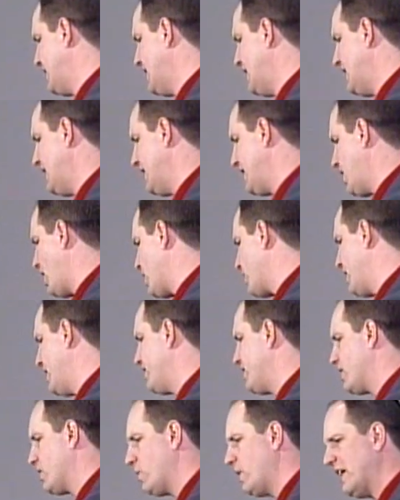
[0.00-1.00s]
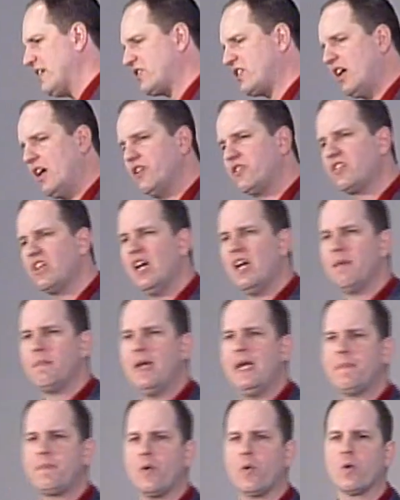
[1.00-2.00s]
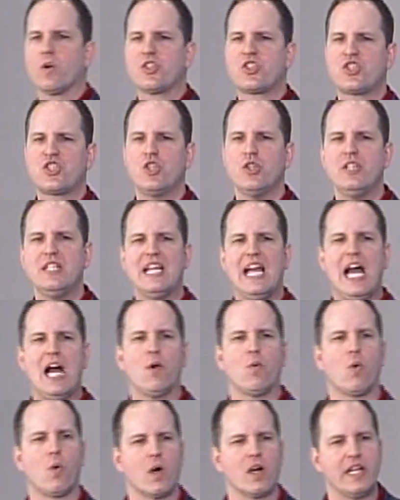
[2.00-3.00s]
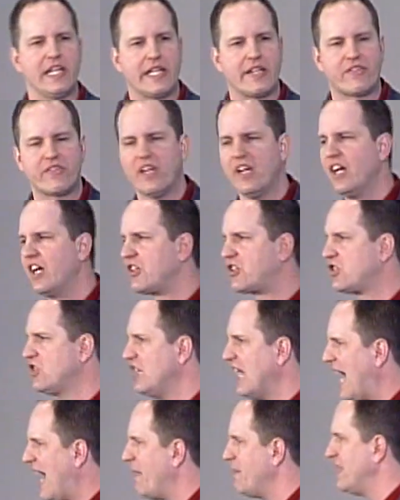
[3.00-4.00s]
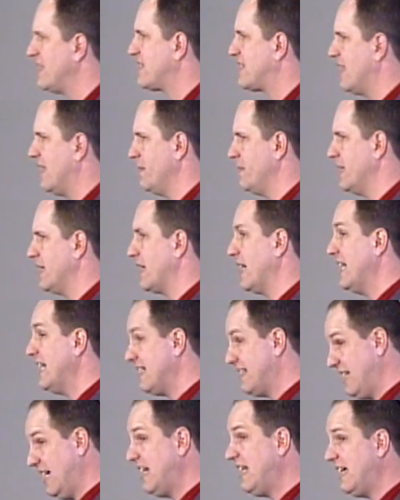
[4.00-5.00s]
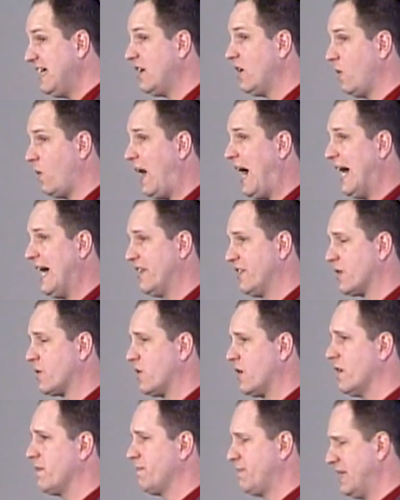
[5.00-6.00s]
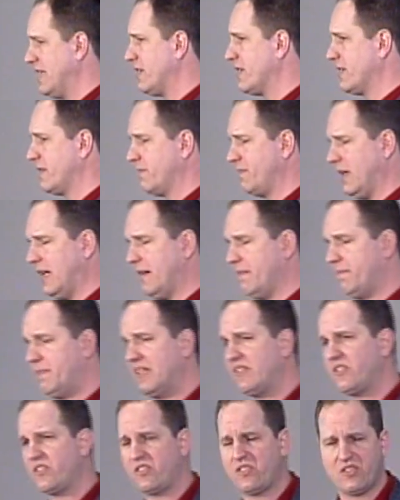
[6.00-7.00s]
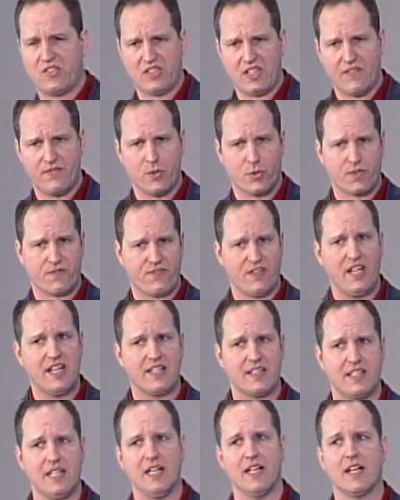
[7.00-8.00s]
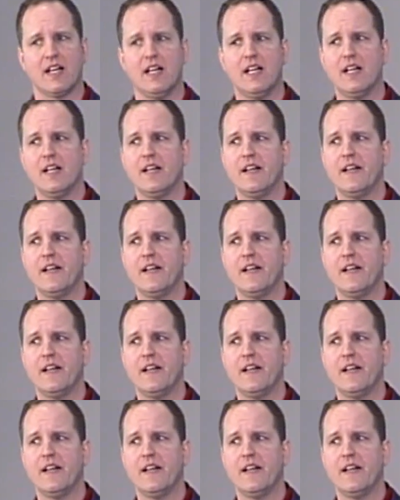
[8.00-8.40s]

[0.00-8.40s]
and, and all the way even to the west coast, people were shooting out warnings. A tsunami's coming. And it did hit Hawaii. There were building, uh, businesses and stuff that were flooded there.